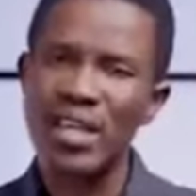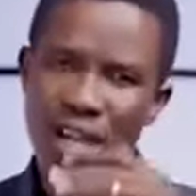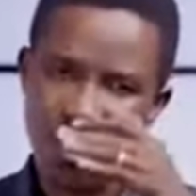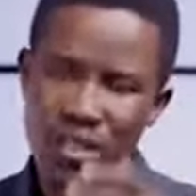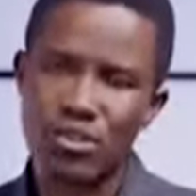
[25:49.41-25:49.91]

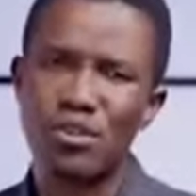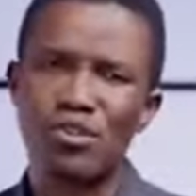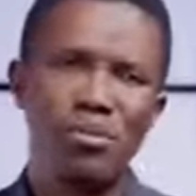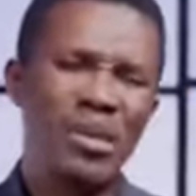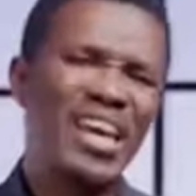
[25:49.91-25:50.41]
according to
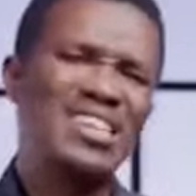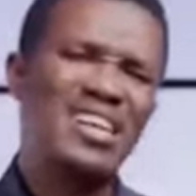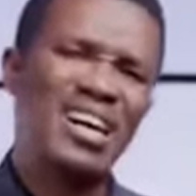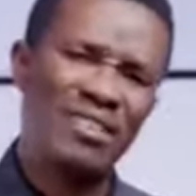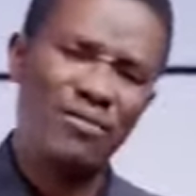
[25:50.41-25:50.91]
Deuteronomy 8
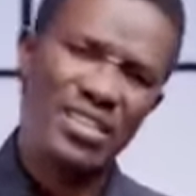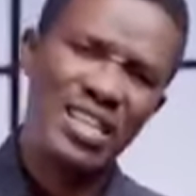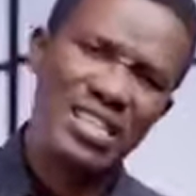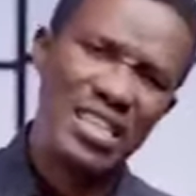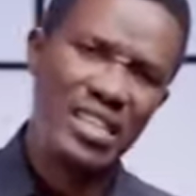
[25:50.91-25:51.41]
and verse
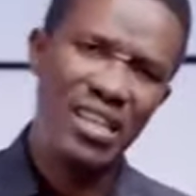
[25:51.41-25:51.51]
18.